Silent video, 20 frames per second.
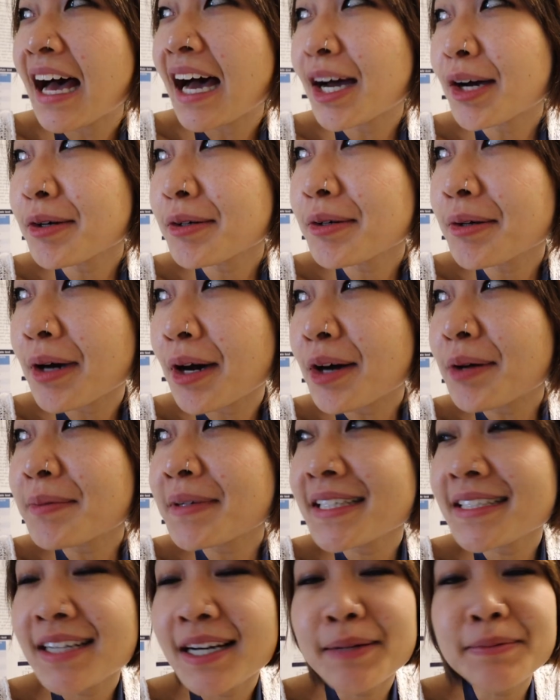I don't know how
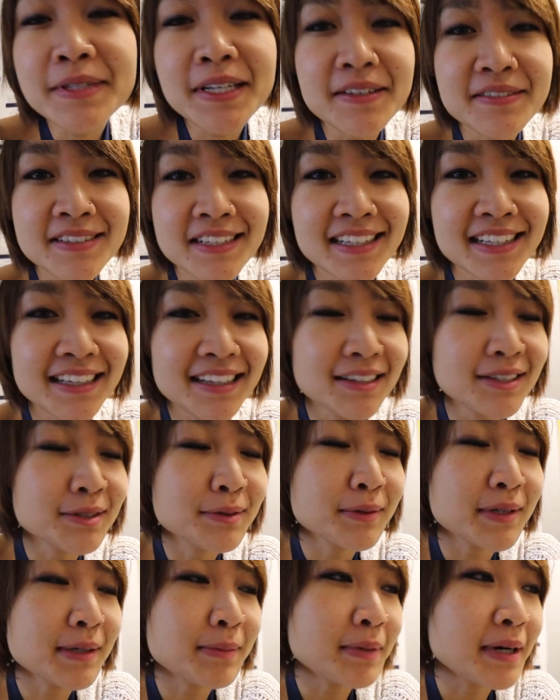many times I've said that
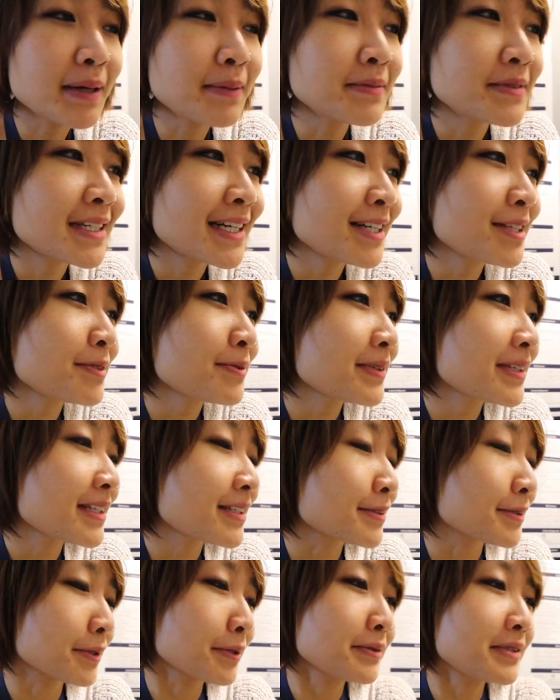this week, but I'm
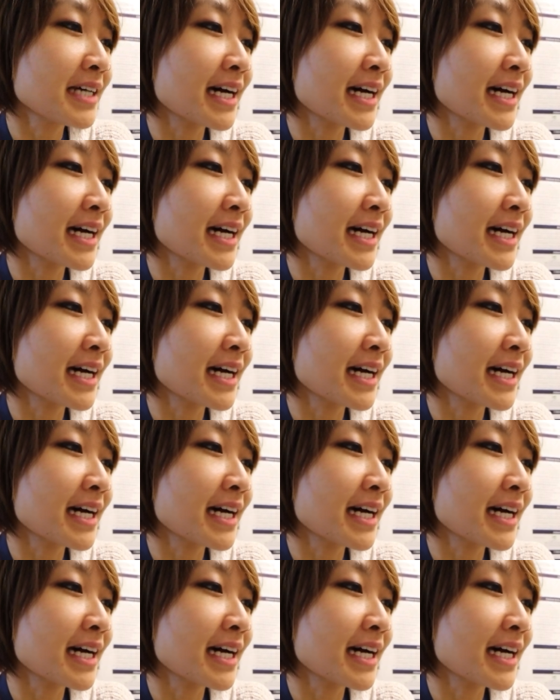genuinely so